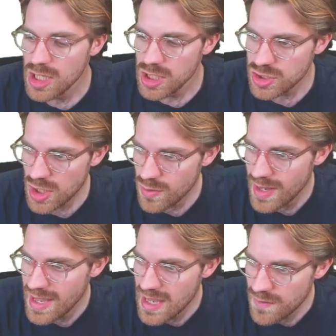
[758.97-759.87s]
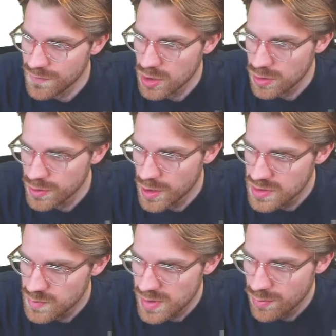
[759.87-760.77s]
So if the glucose
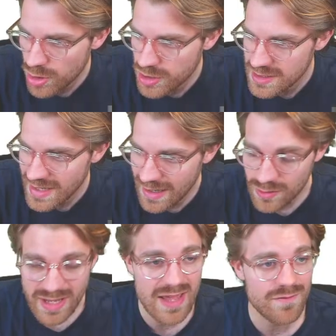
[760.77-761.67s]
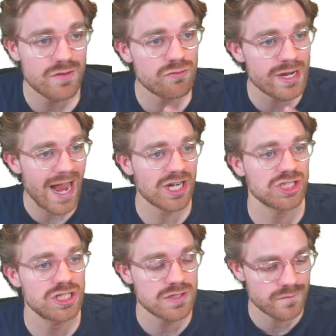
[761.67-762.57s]
has been broken down, if the
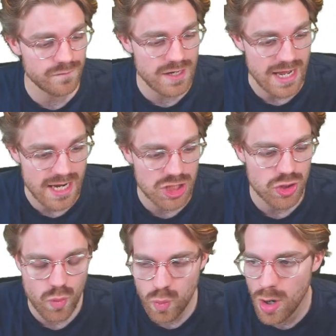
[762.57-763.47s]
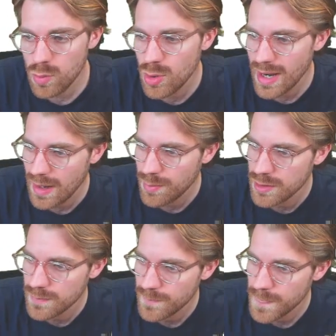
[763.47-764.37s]
reaction has finished, what will happen?
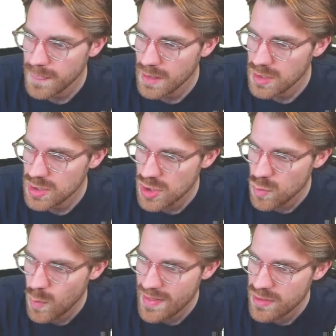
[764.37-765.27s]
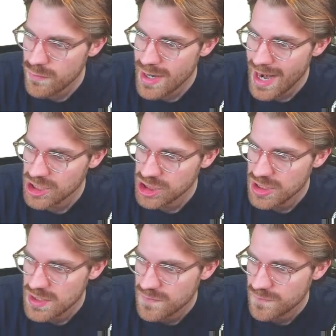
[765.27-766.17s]
So when the reaction
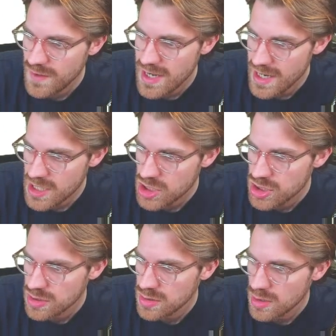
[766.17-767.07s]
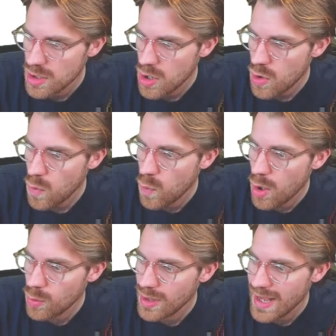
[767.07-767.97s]
has finished,
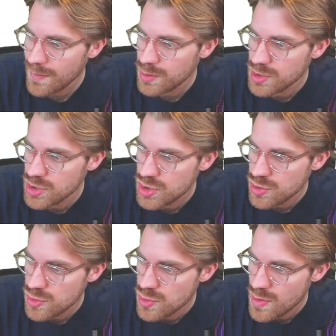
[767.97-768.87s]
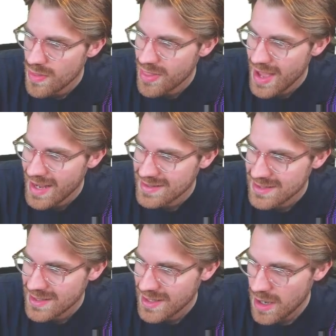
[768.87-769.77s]
what will happen to that
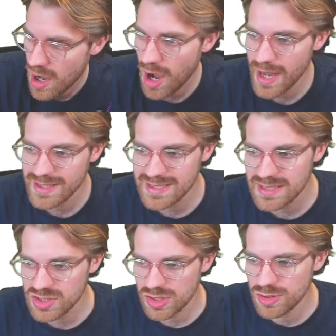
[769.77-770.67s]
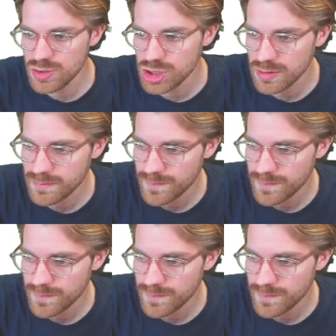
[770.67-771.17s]
iodine solution?